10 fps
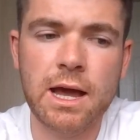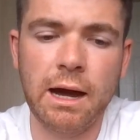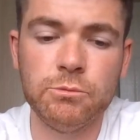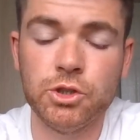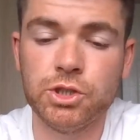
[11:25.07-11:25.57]

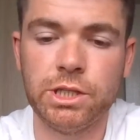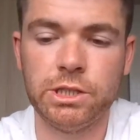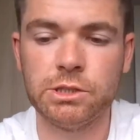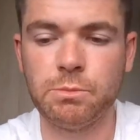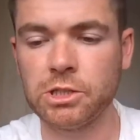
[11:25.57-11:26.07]
I'm just
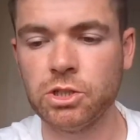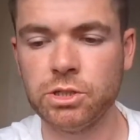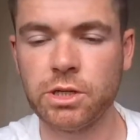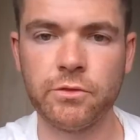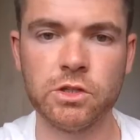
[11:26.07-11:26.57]
seeing
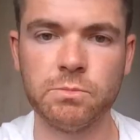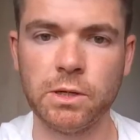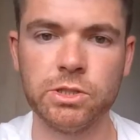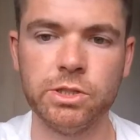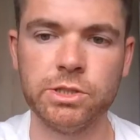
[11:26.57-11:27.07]
specialist after
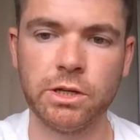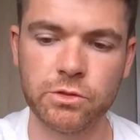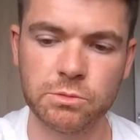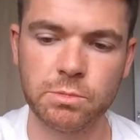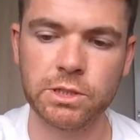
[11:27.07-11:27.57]
specialist
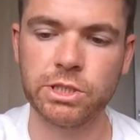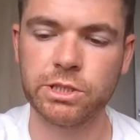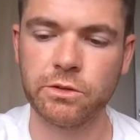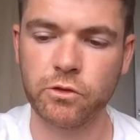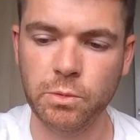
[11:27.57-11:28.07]
after
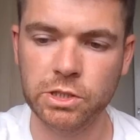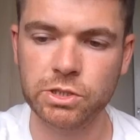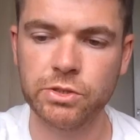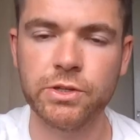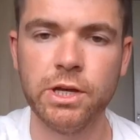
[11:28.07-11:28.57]
specialist after
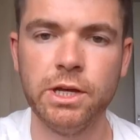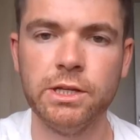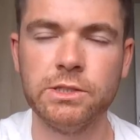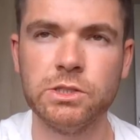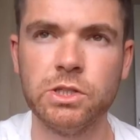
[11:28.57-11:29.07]
specialist,
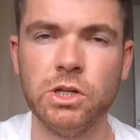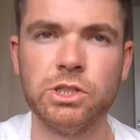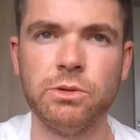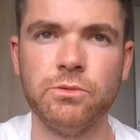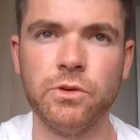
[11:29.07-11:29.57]

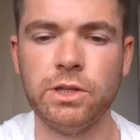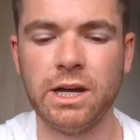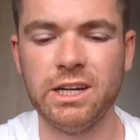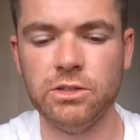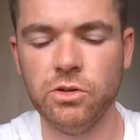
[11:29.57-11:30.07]
searching for
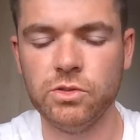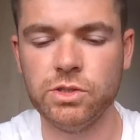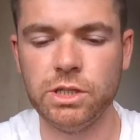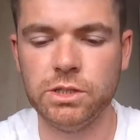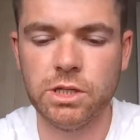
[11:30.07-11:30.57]

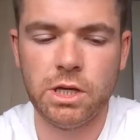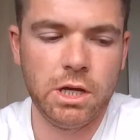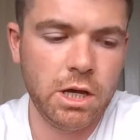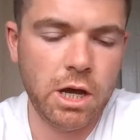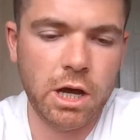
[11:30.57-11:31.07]
diagnoses
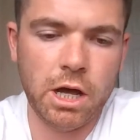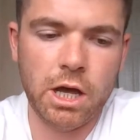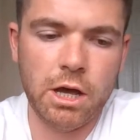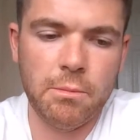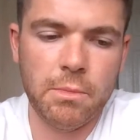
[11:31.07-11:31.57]

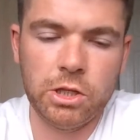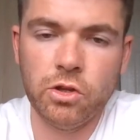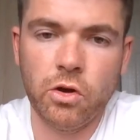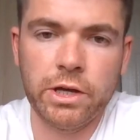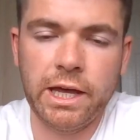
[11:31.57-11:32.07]
and
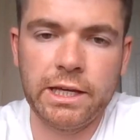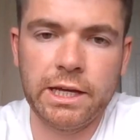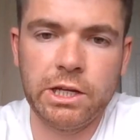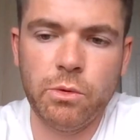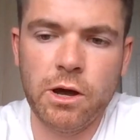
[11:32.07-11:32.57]
not getting
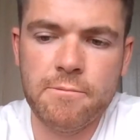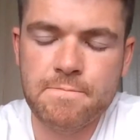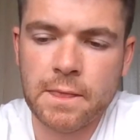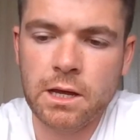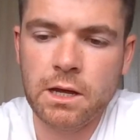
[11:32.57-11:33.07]
anywhere.
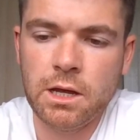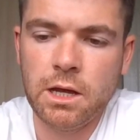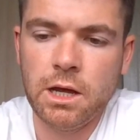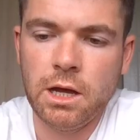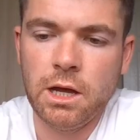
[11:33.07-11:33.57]

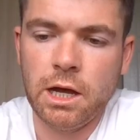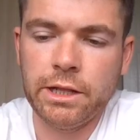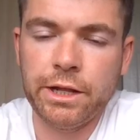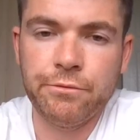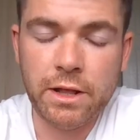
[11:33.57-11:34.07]

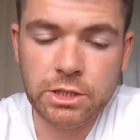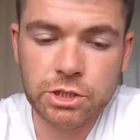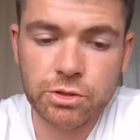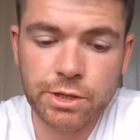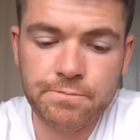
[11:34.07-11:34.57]
And then
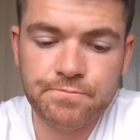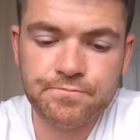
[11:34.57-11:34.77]
eventually,